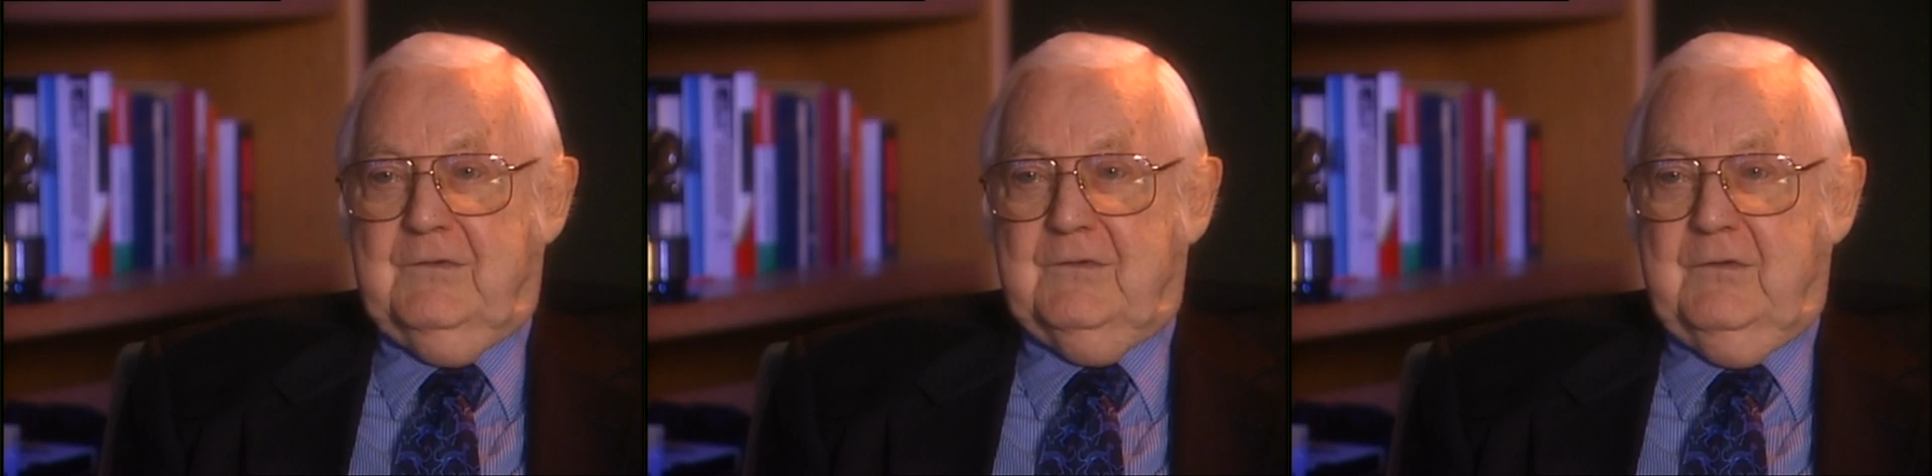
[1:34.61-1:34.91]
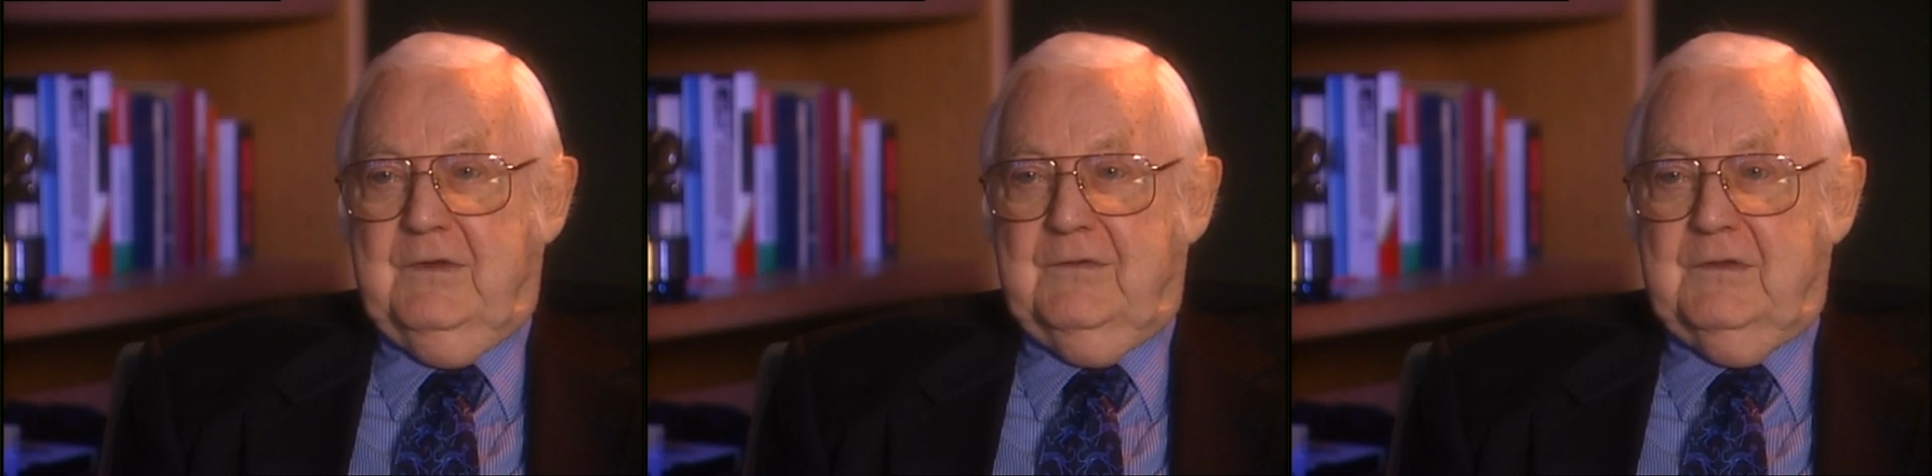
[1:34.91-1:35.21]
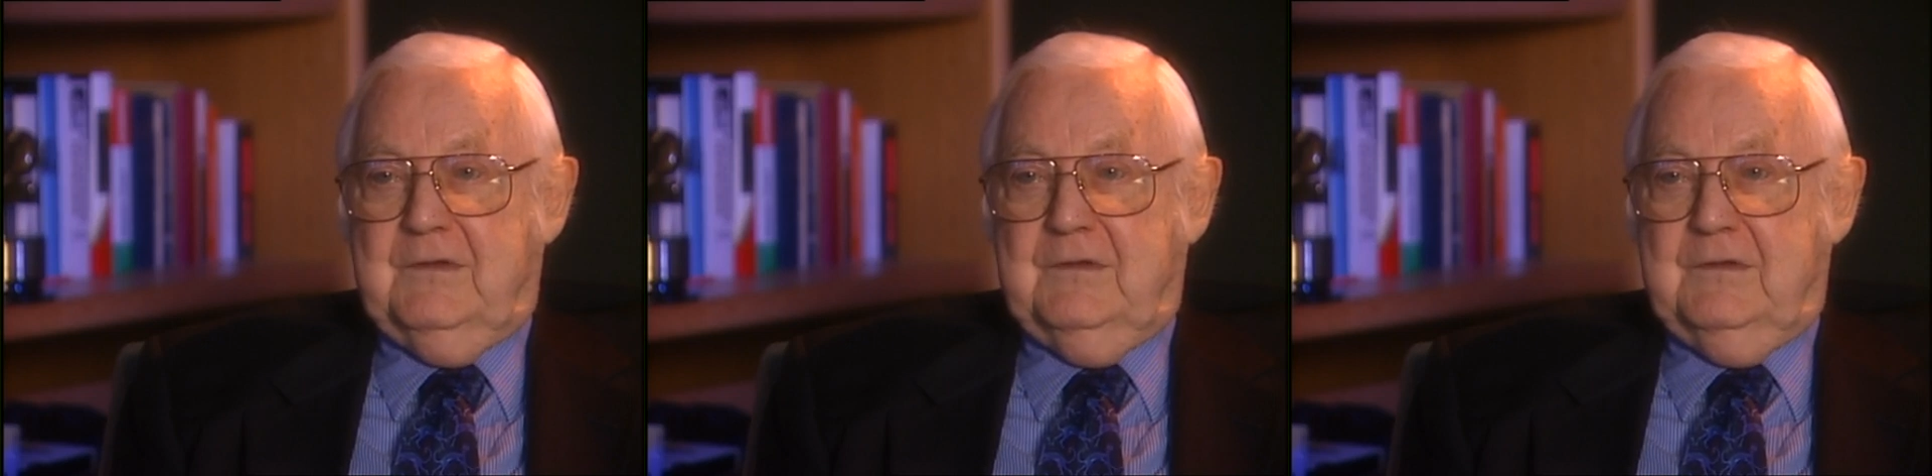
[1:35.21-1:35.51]
so he
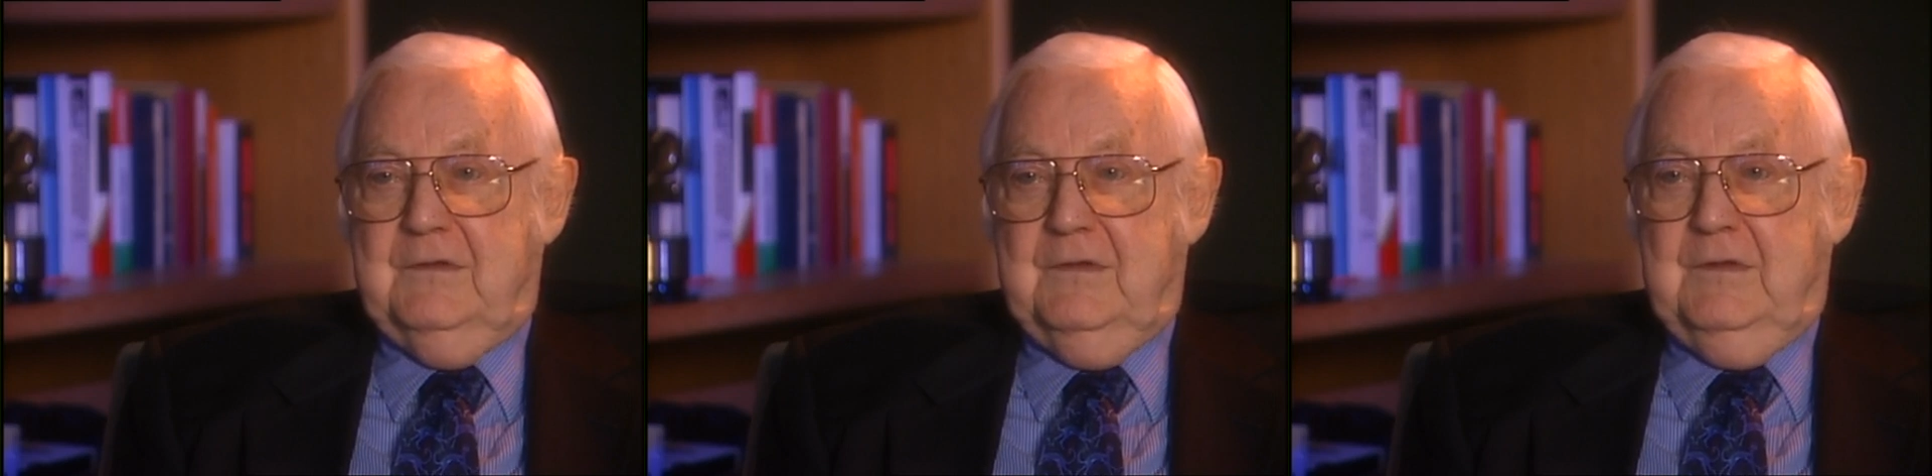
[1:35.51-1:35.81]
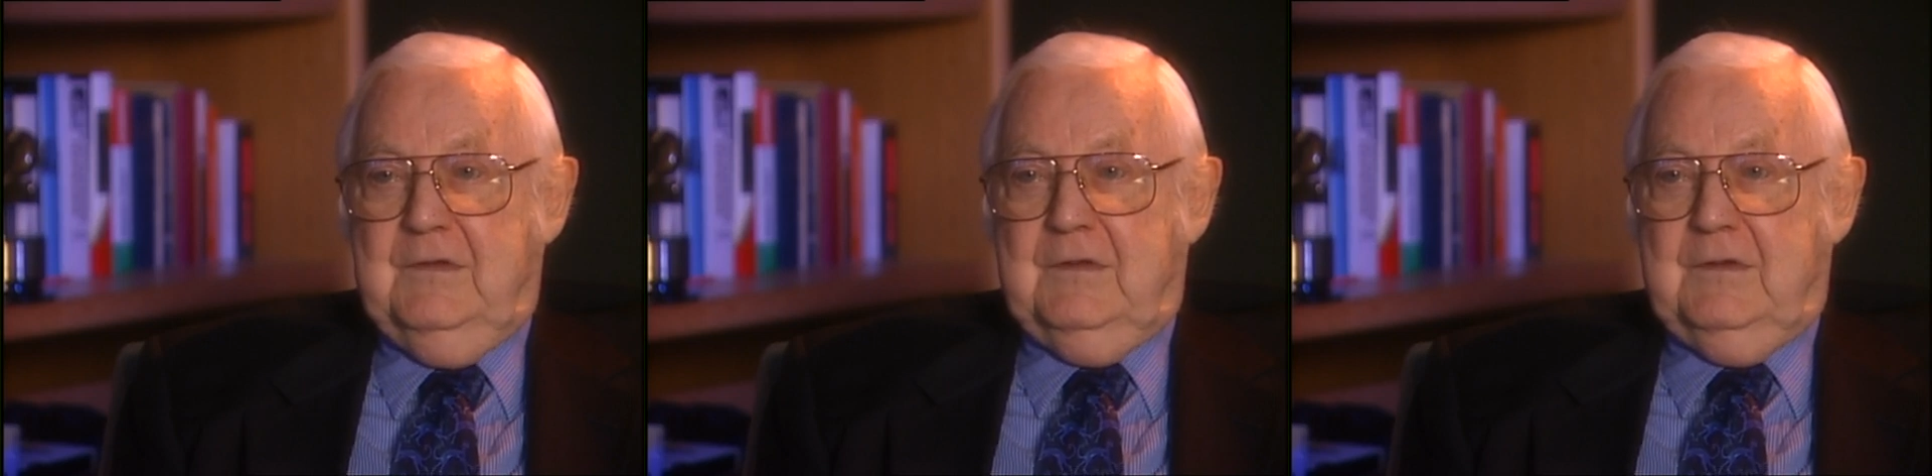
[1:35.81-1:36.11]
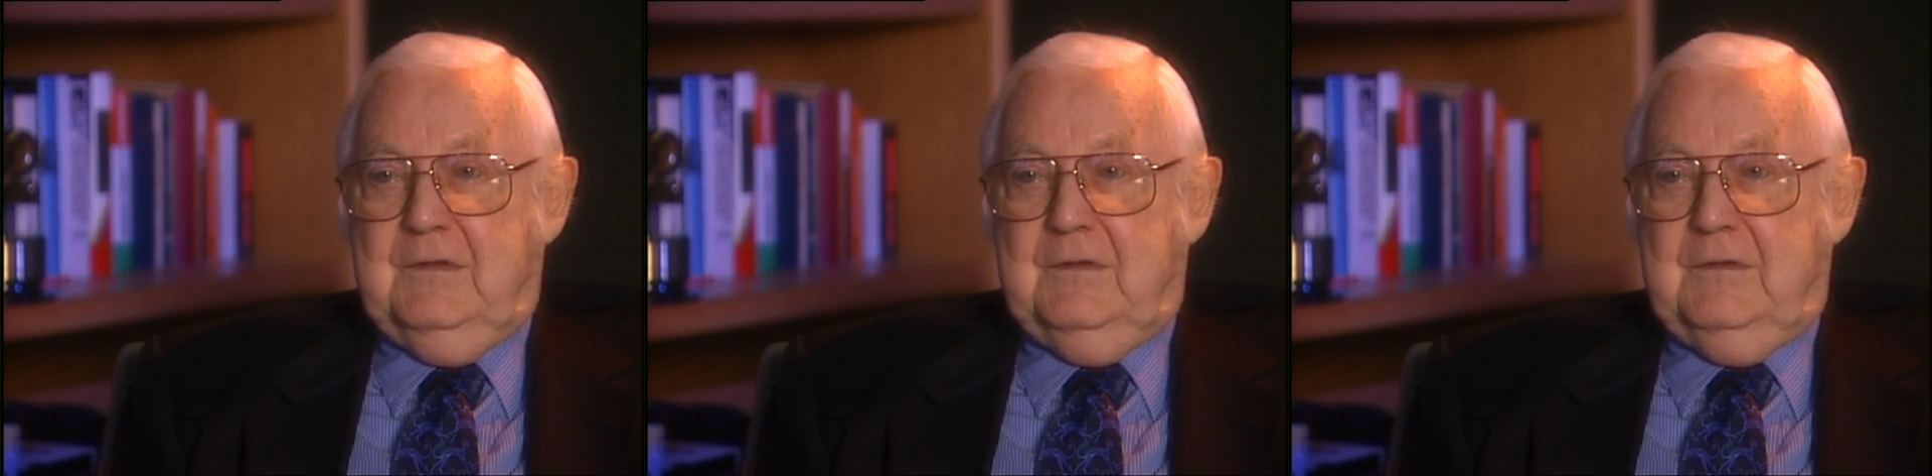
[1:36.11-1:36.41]
said
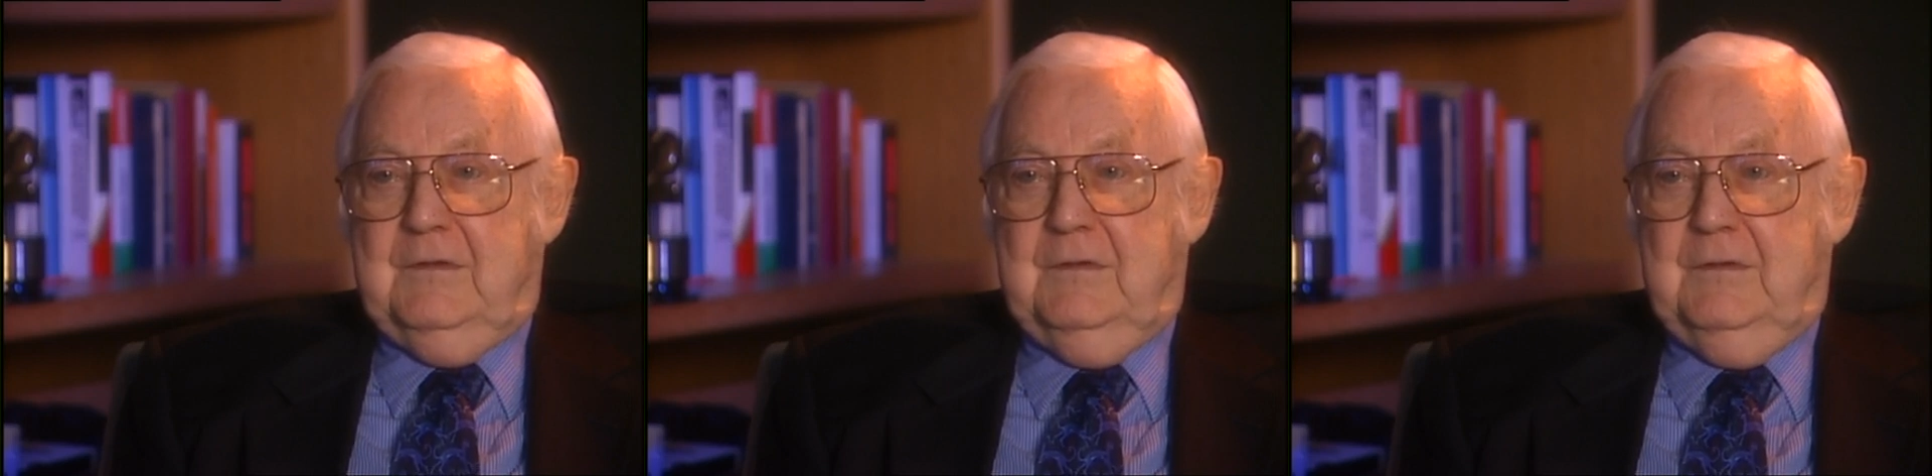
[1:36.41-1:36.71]
uh, uh,